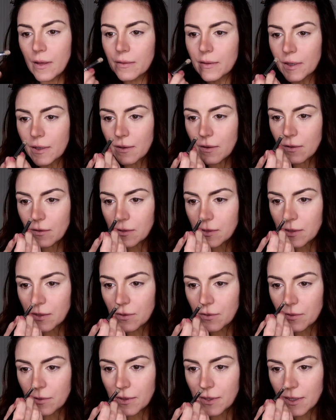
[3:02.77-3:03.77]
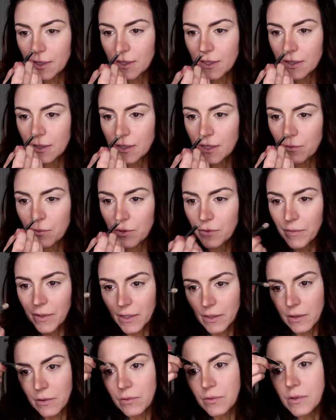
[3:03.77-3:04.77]
And then also the tip of
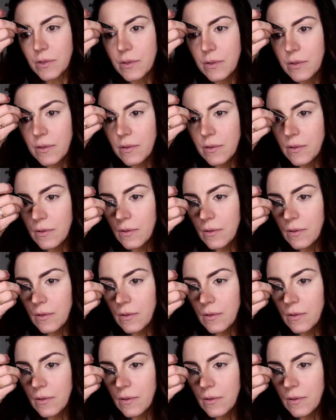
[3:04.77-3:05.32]
my nose.